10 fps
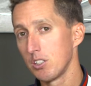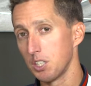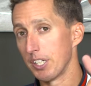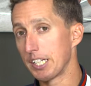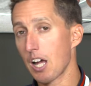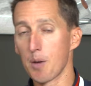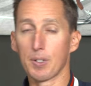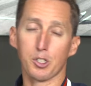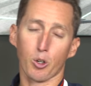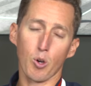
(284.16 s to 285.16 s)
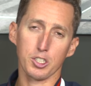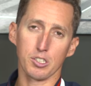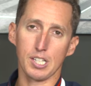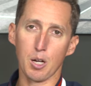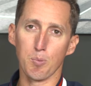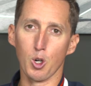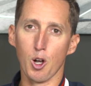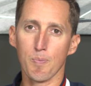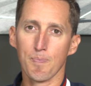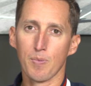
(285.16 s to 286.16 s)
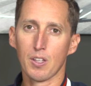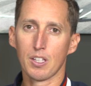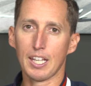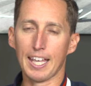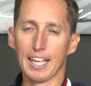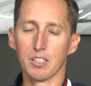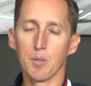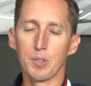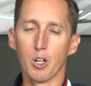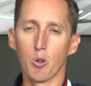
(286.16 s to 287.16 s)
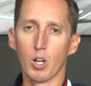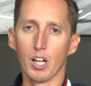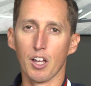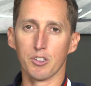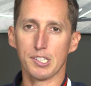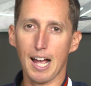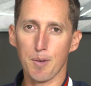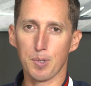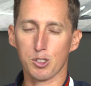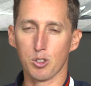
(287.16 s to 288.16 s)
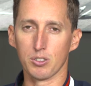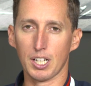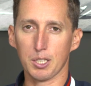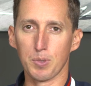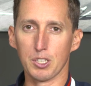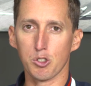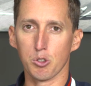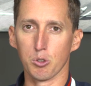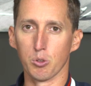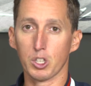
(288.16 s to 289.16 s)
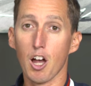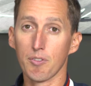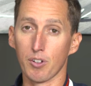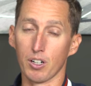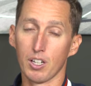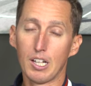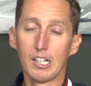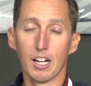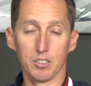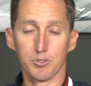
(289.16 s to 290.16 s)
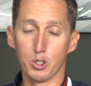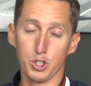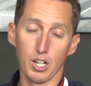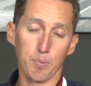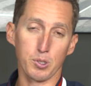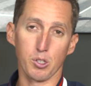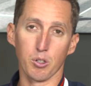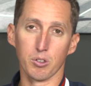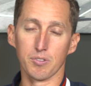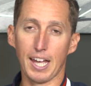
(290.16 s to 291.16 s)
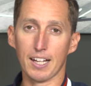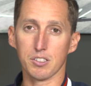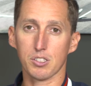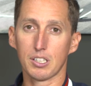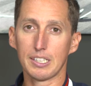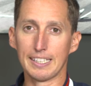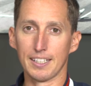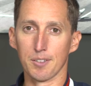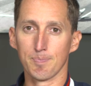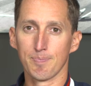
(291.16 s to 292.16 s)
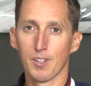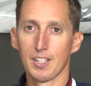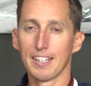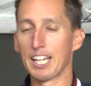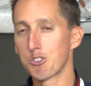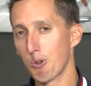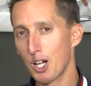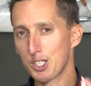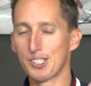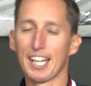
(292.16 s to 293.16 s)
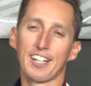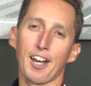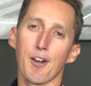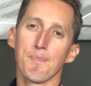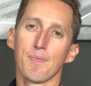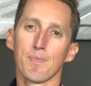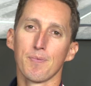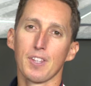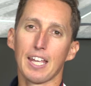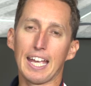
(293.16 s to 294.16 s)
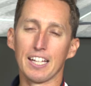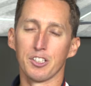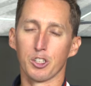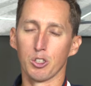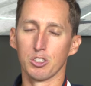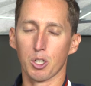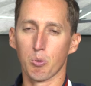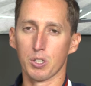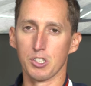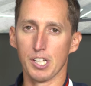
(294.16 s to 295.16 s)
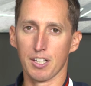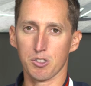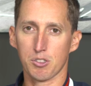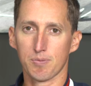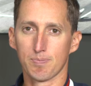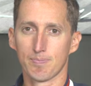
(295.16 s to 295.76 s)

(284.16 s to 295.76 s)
Leave any comments or questions down below, and let me know what other topics you'd like me to cover on a future episode of Ask Ian. Thanks for watching, take care, and good luck with your tennis.